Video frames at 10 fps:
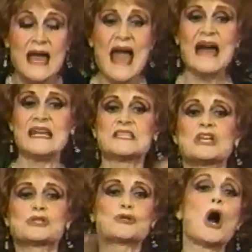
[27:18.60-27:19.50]
and he
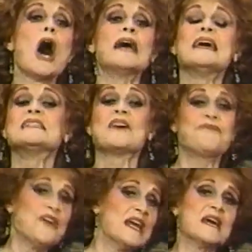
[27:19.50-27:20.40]
destroyed and
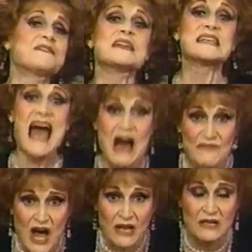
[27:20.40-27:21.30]
defeated the
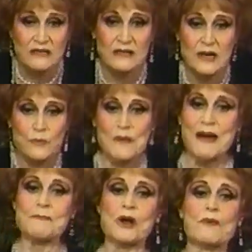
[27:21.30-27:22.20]
devil.
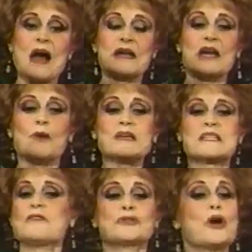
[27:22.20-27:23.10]
Remember around here we
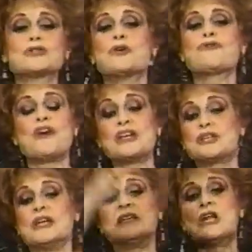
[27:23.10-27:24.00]
said there's only 2 things
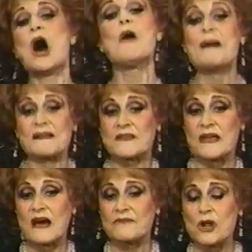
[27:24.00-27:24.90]
you need to know about the
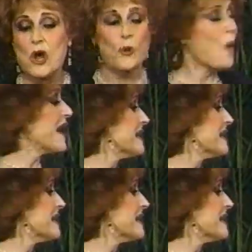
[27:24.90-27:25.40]
devil. One